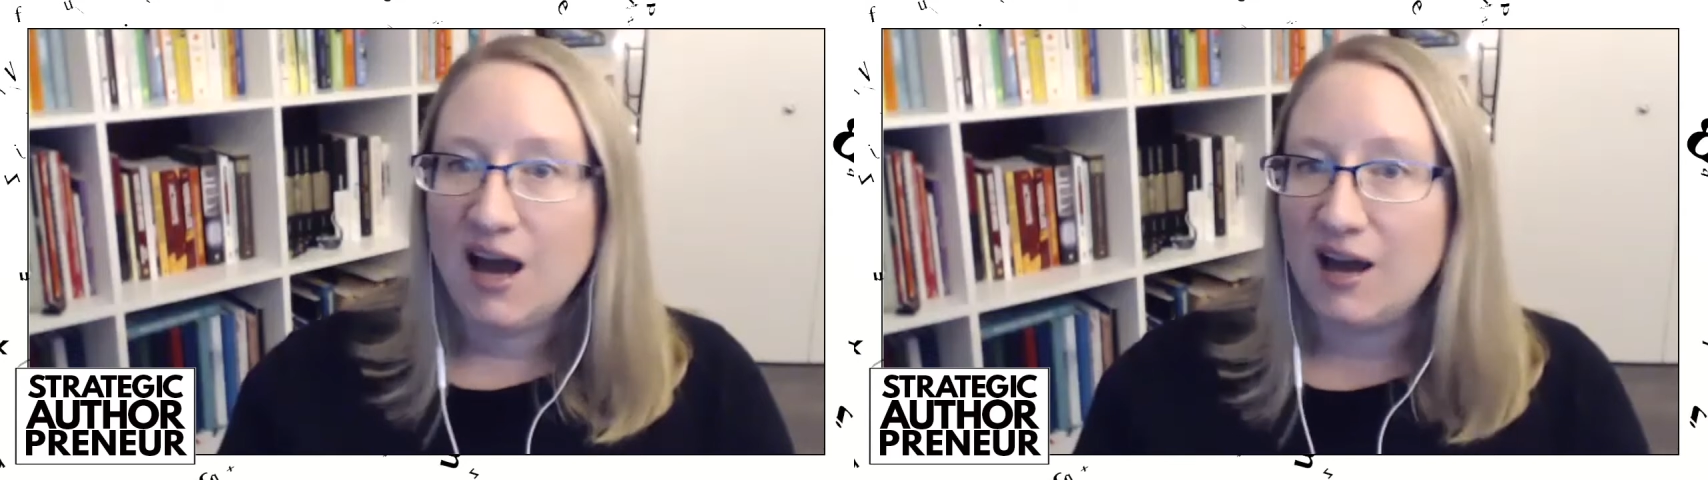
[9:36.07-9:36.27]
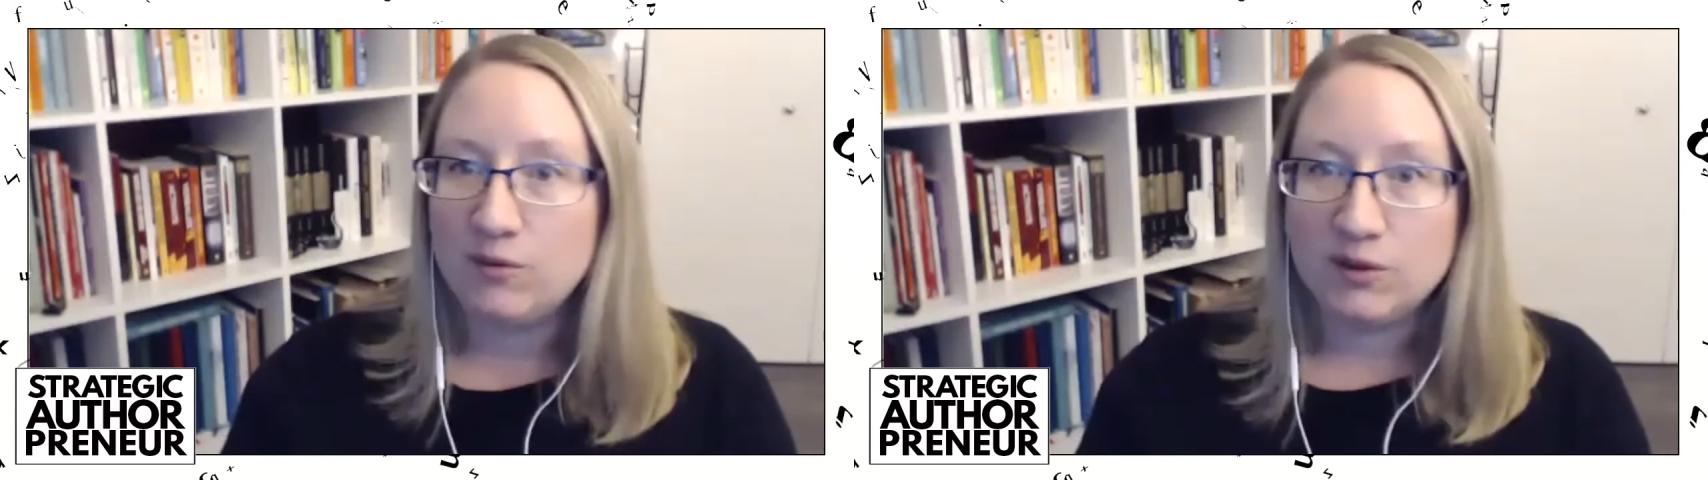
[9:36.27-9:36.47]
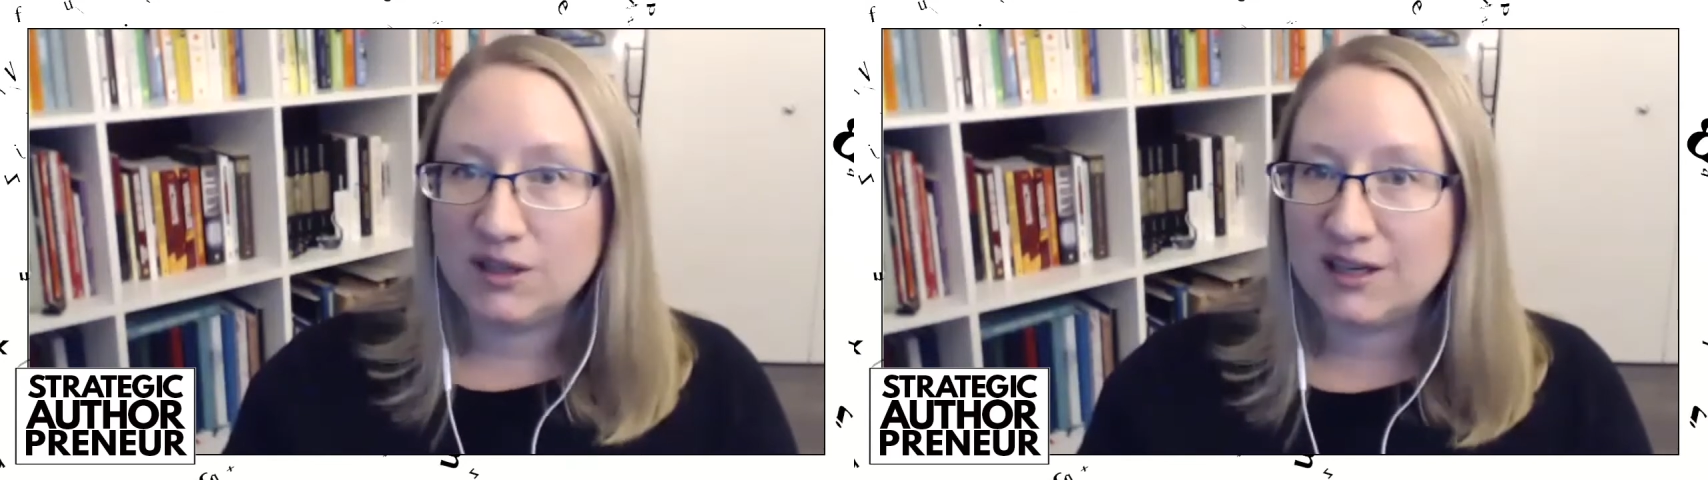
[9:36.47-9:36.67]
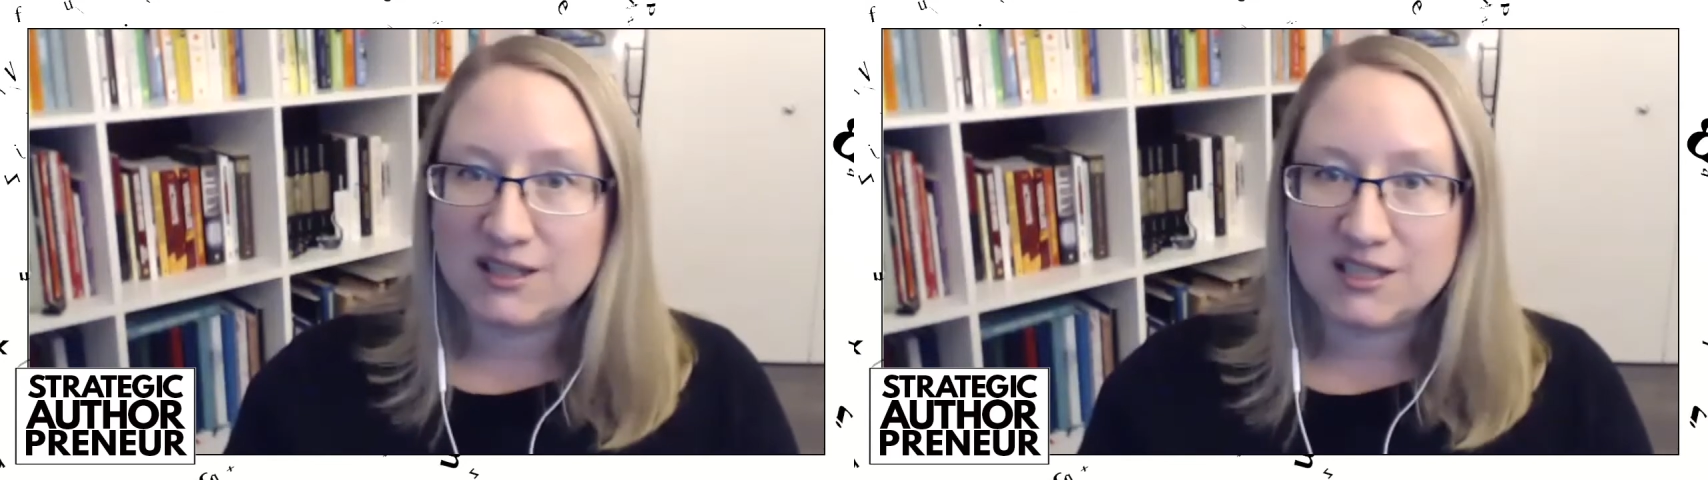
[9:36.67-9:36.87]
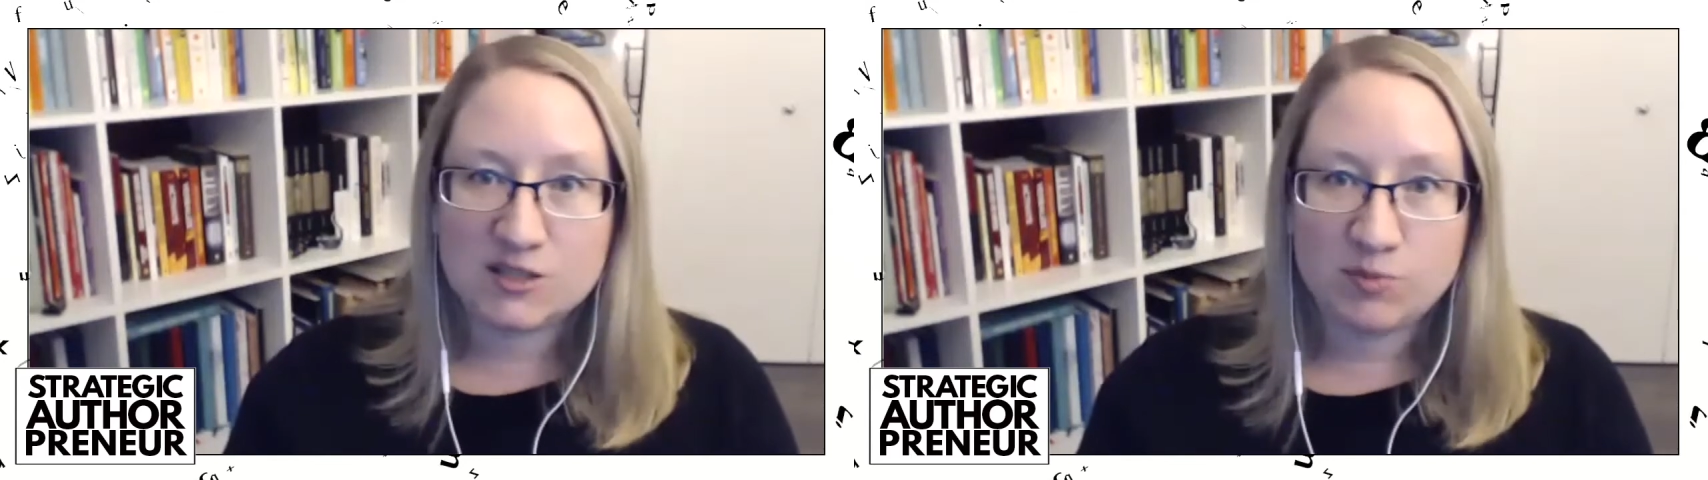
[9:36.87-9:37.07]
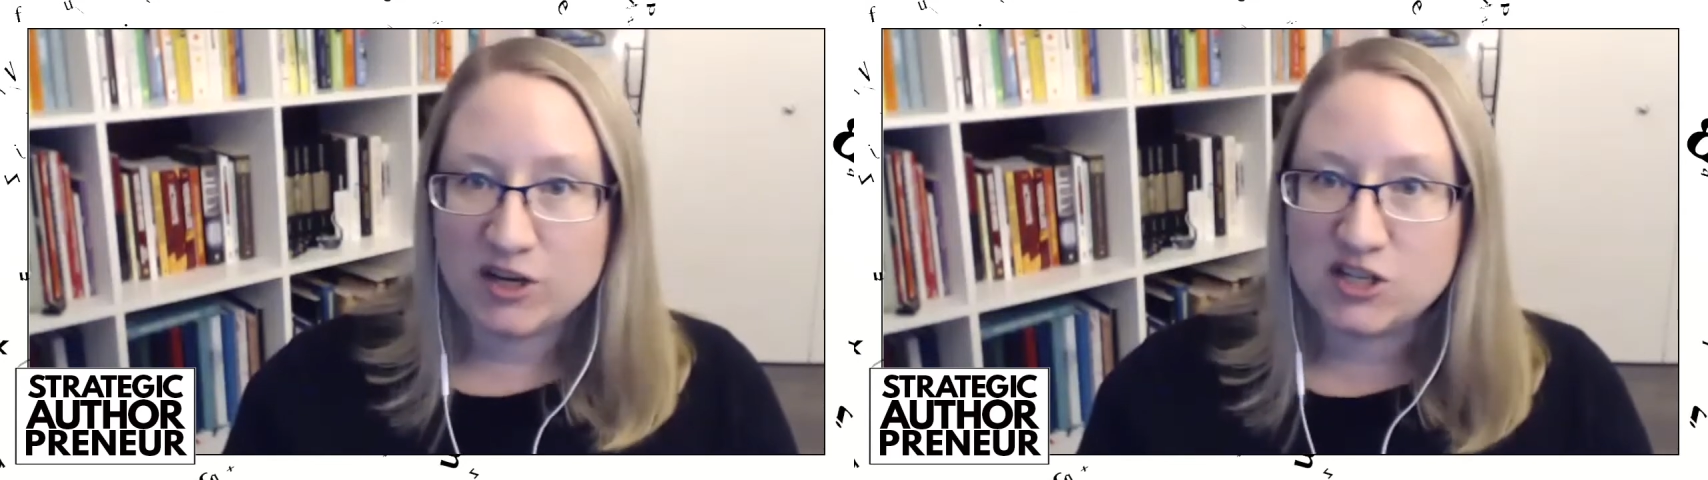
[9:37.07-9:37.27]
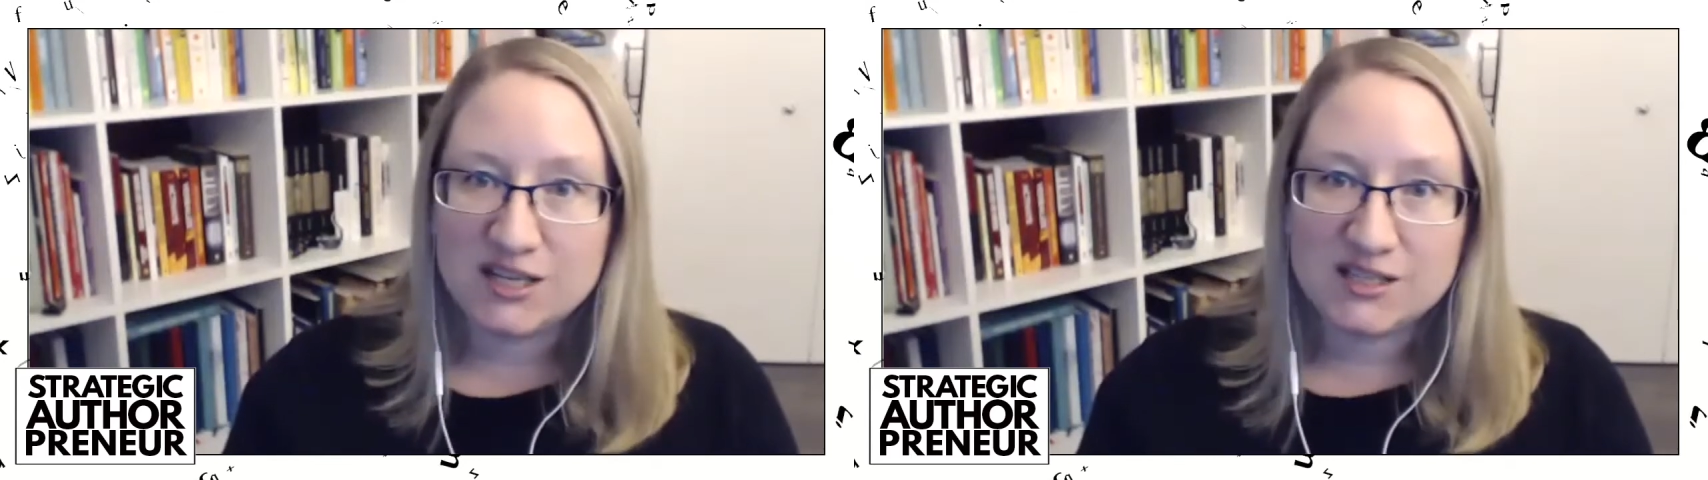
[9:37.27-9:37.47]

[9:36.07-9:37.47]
I will look at the spreadsheets